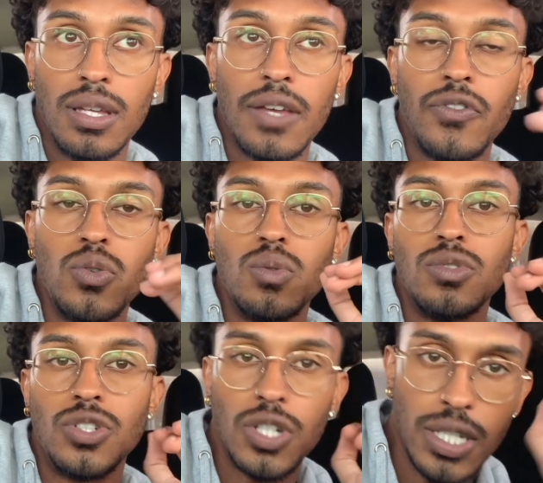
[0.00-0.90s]
if you
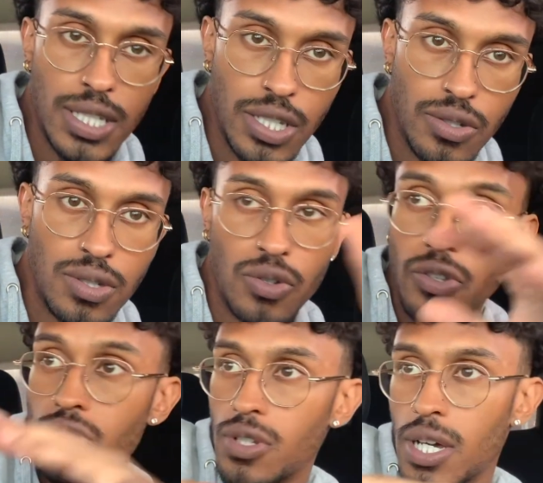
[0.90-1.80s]
should continue this or
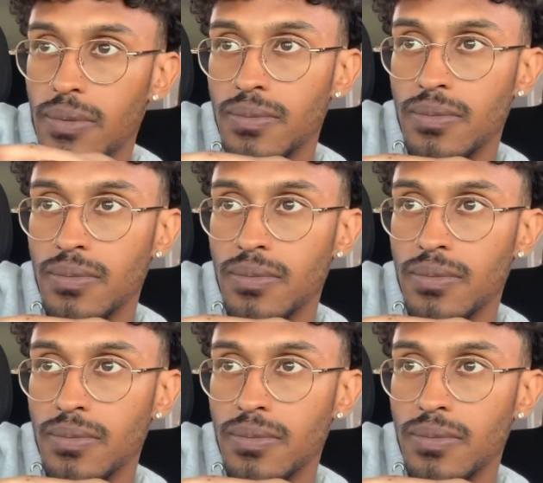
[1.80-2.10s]
you should not.